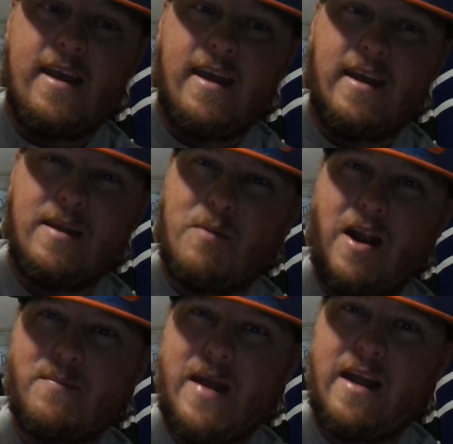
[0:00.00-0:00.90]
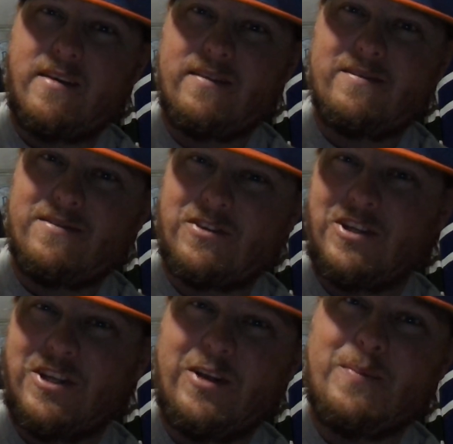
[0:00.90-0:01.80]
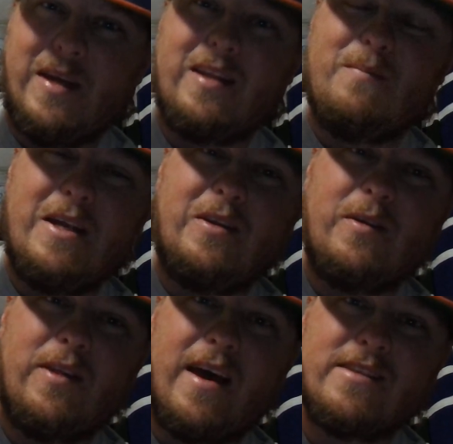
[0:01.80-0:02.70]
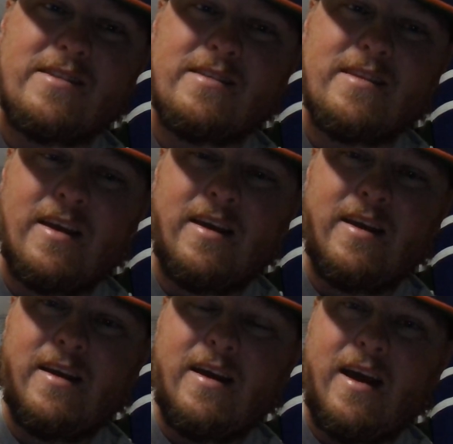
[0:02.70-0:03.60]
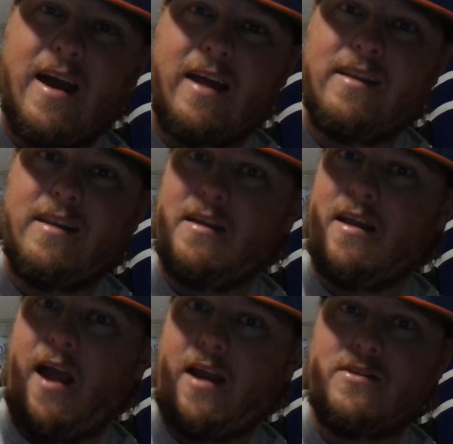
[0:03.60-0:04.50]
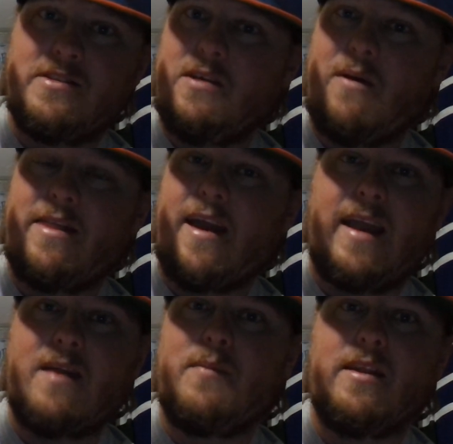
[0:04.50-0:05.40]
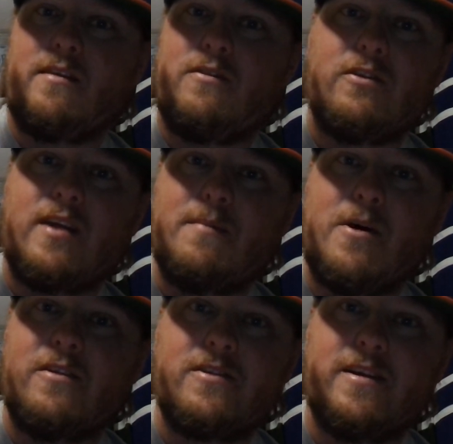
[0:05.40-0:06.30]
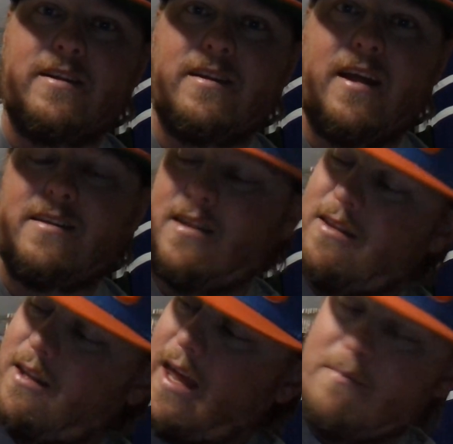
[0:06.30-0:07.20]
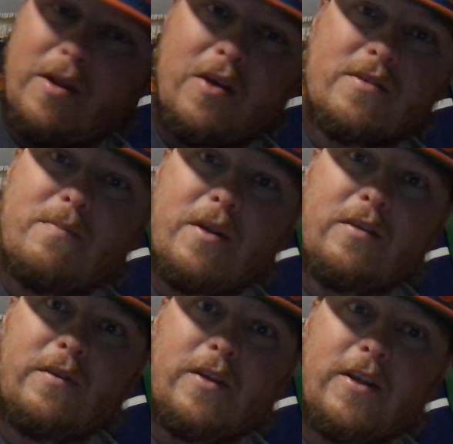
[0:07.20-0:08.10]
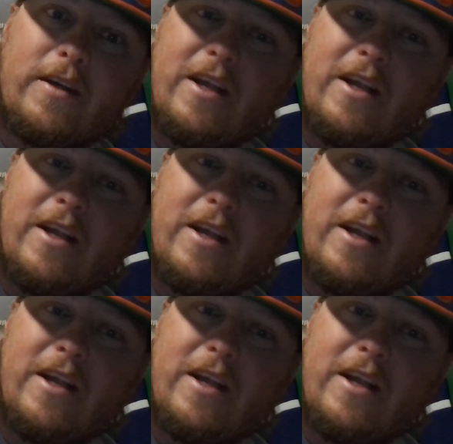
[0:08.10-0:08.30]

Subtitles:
And they brought it back for a little bit in the mid-2000s. I don't see why that can't be their full-time alternate. The light blue is beautiful look.